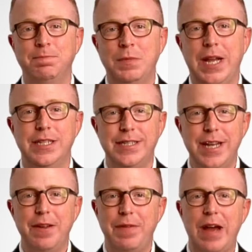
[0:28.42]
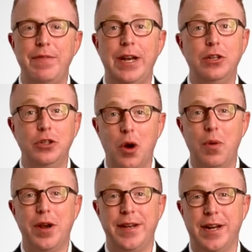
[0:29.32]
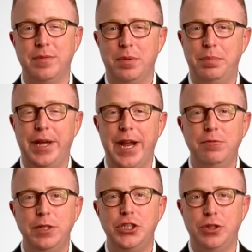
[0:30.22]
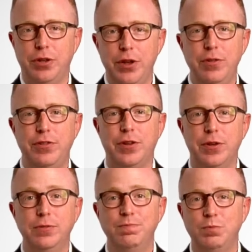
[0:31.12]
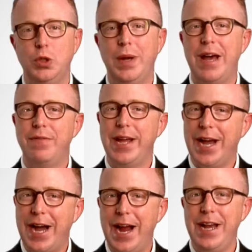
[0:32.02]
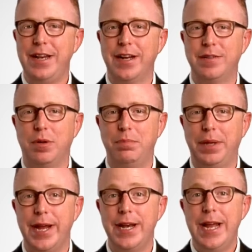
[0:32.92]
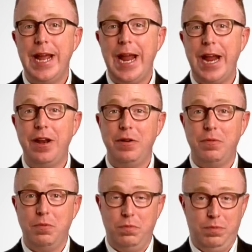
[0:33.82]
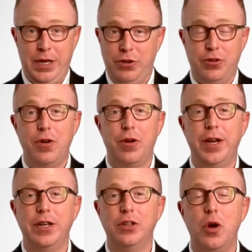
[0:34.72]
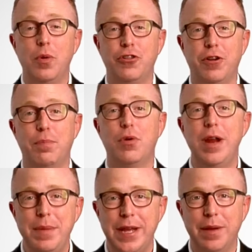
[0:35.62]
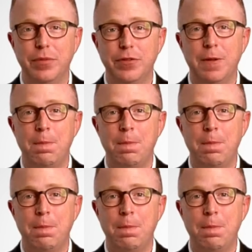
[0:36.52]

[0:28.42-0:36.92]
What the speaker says: Instead of having a lower deductible plan, which you're used to, you have a high deductible plan, and in turn, it lowers your premiums.